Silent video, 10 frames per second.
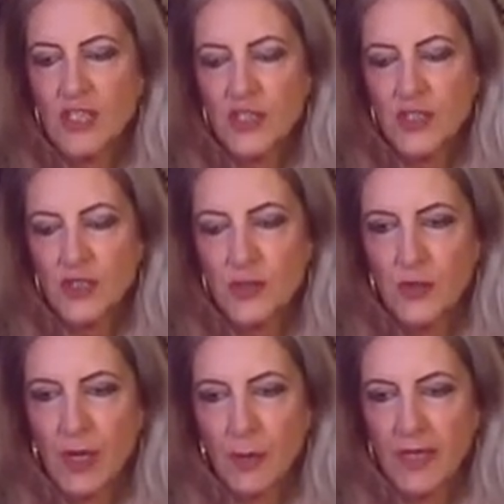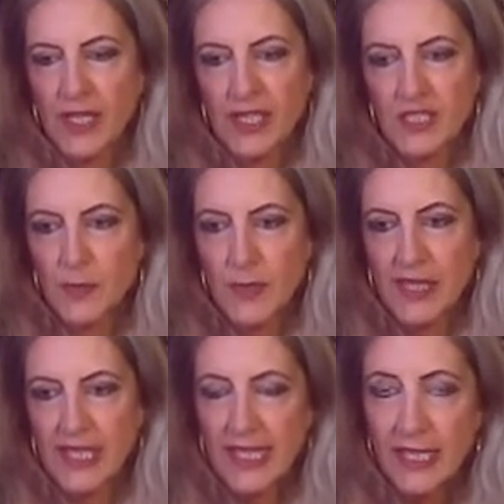you are beginning to
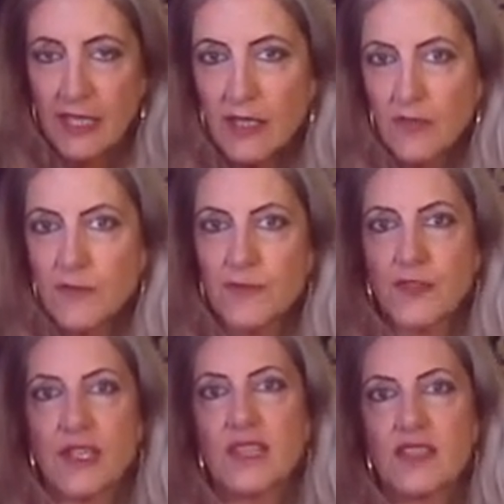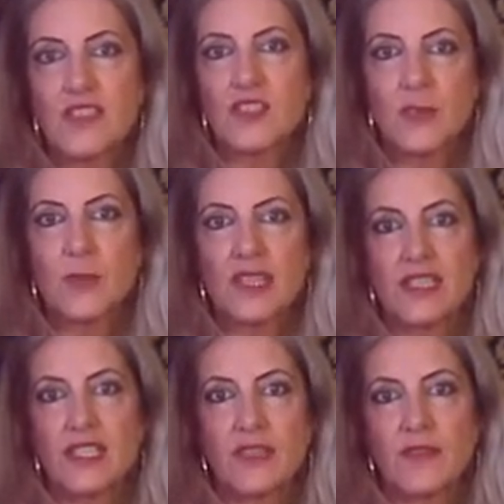believe in the
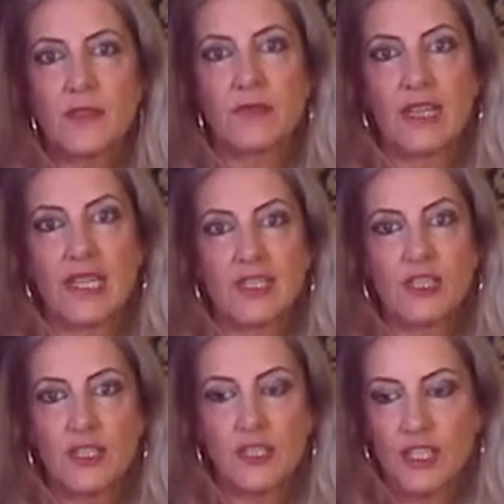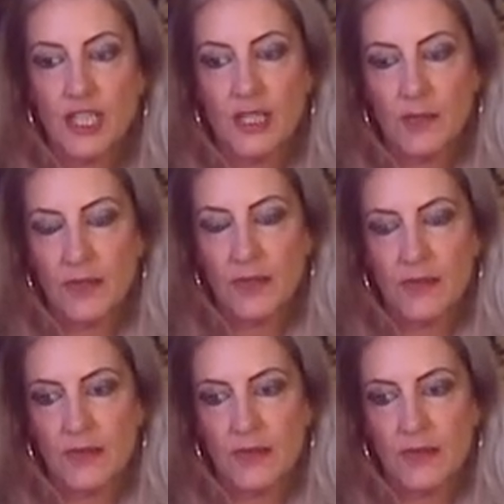stability of the relationship.